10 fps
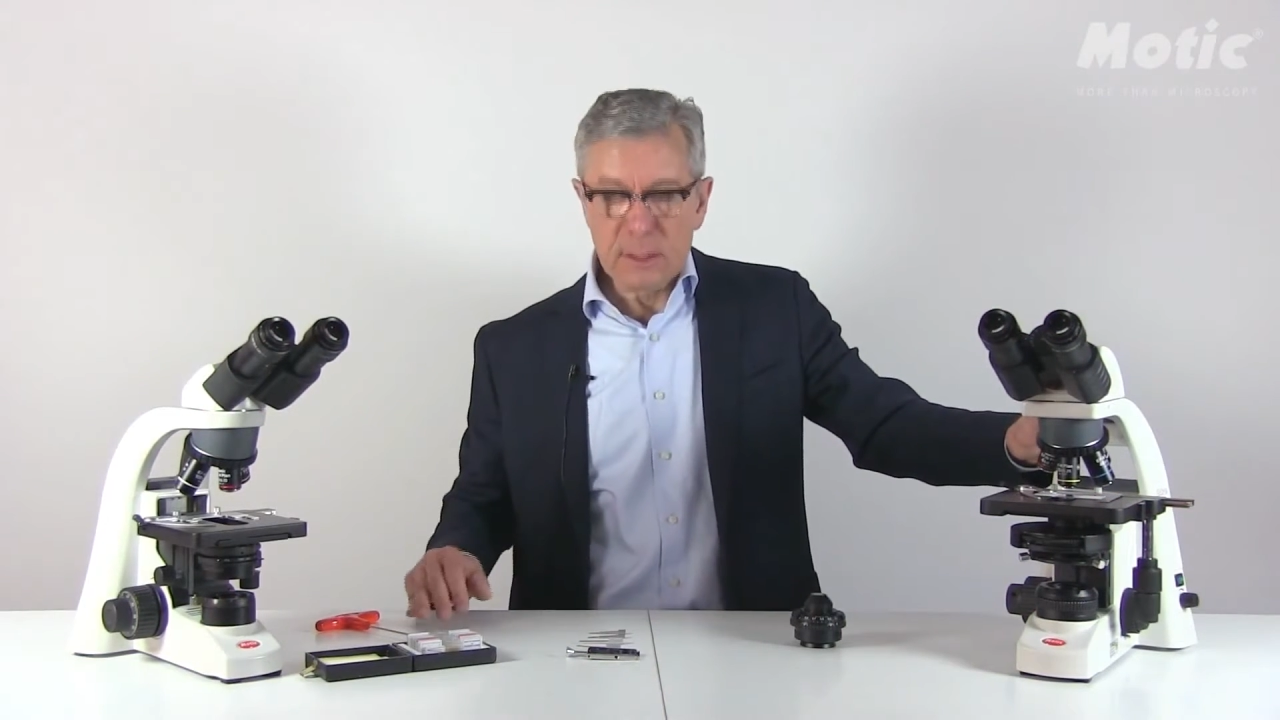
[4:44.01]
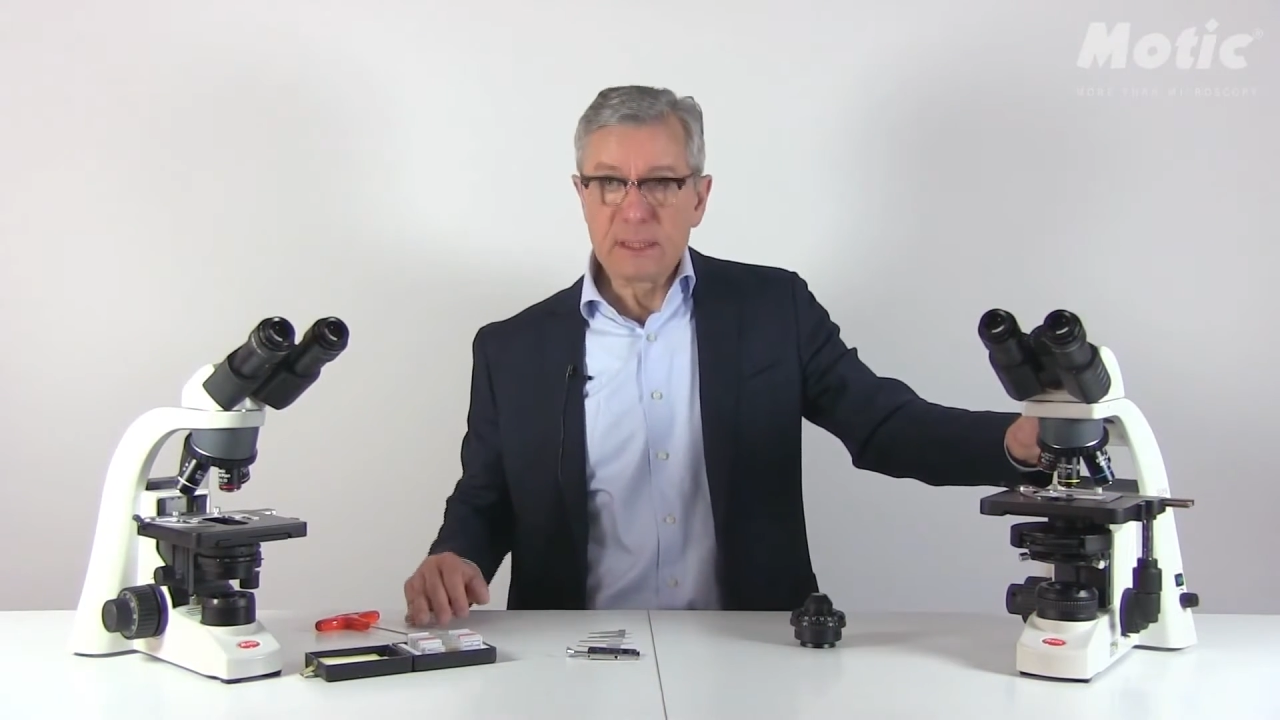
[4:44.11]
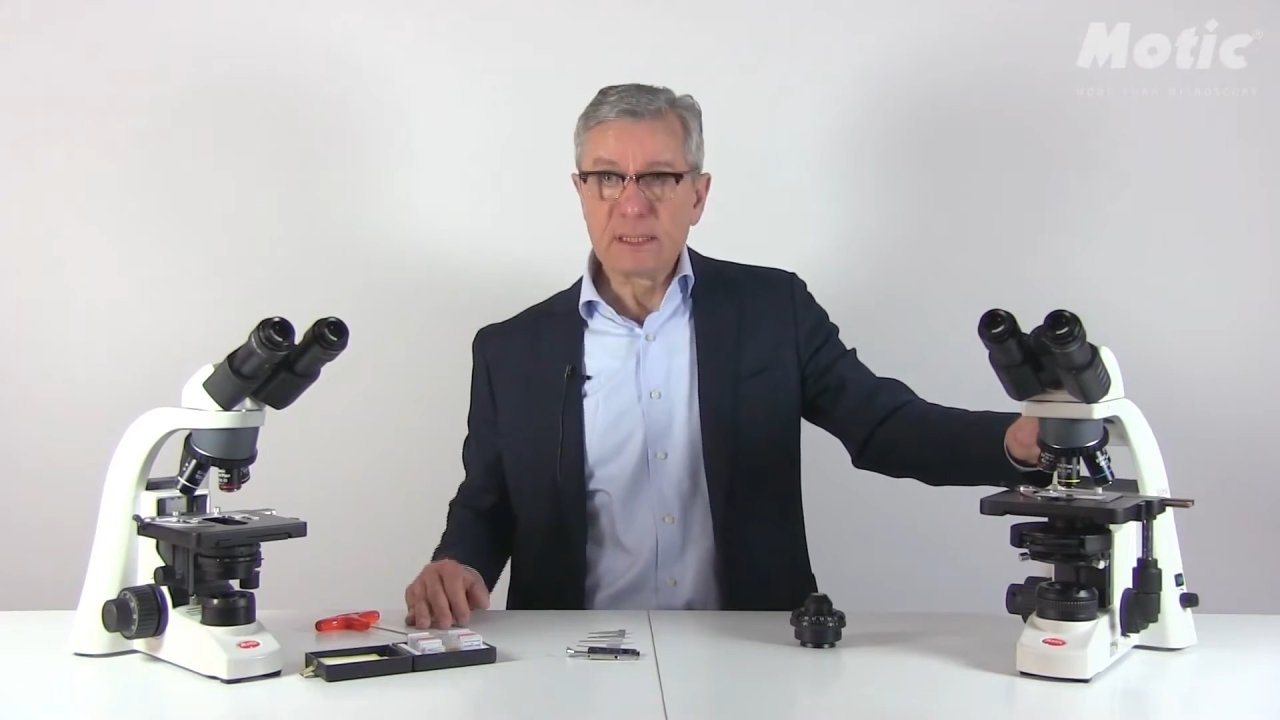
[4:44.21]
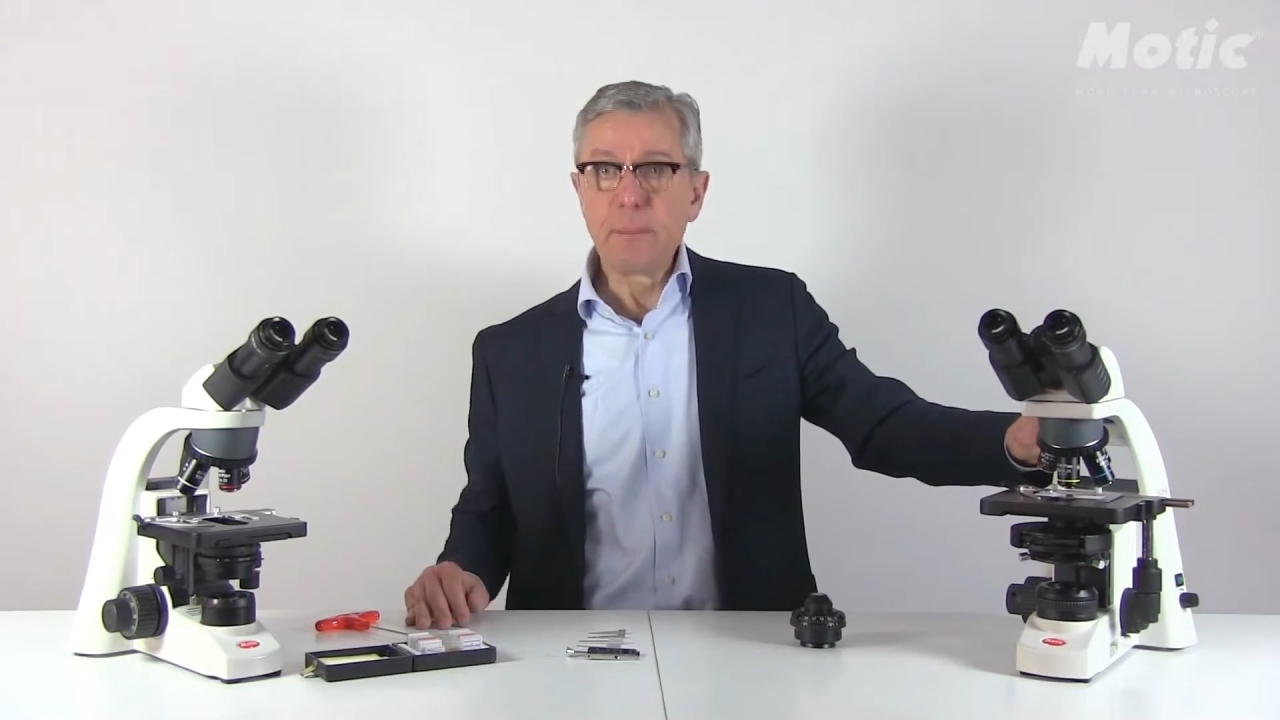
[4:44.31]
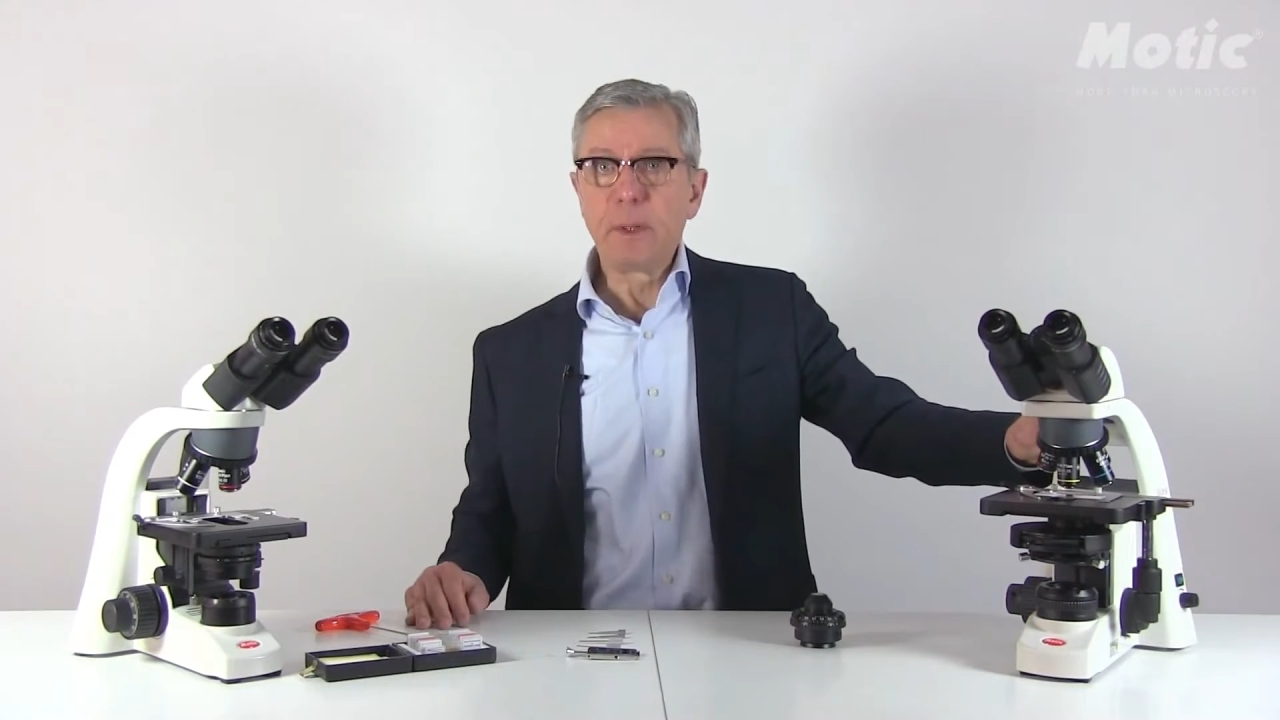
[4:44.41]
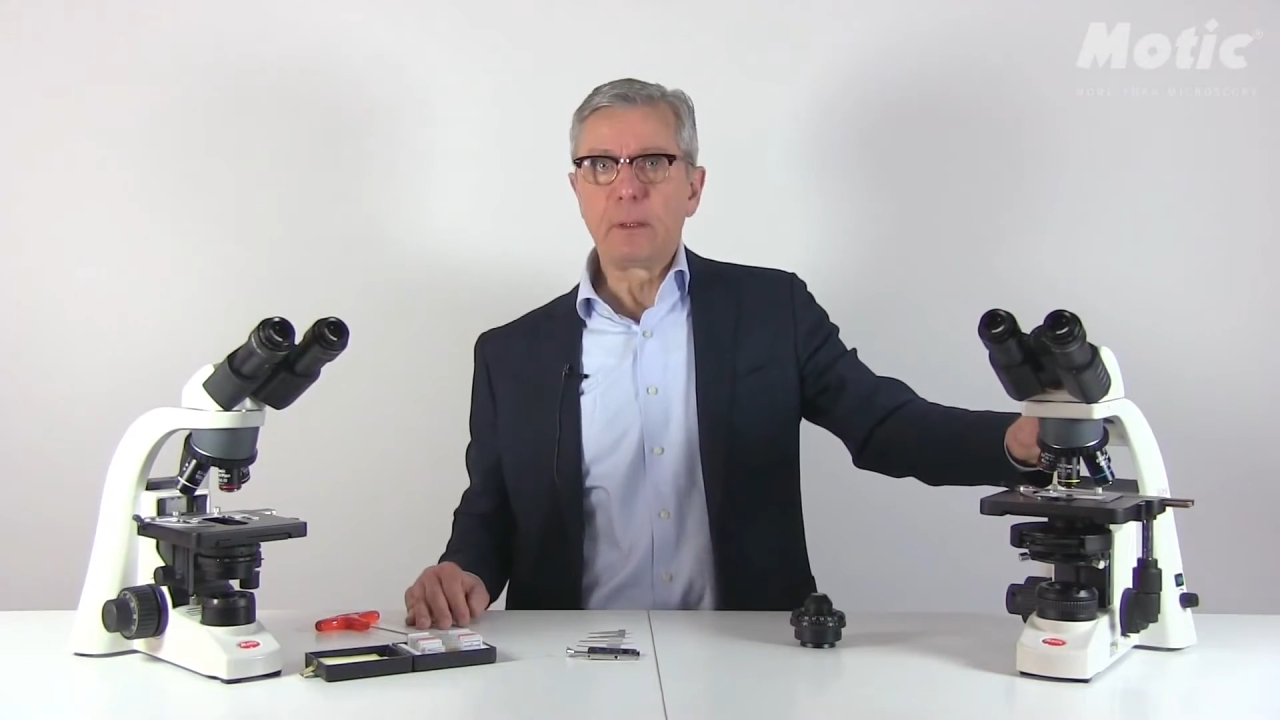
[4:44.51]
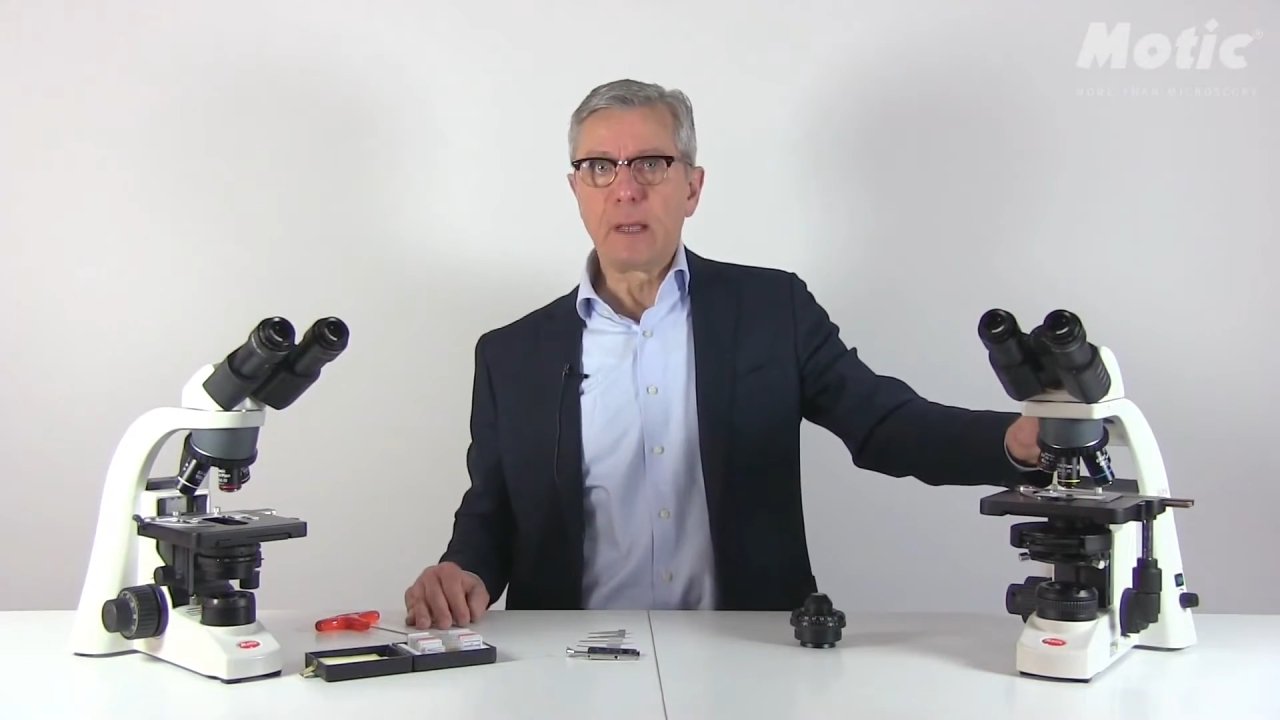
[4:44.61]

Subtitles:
simple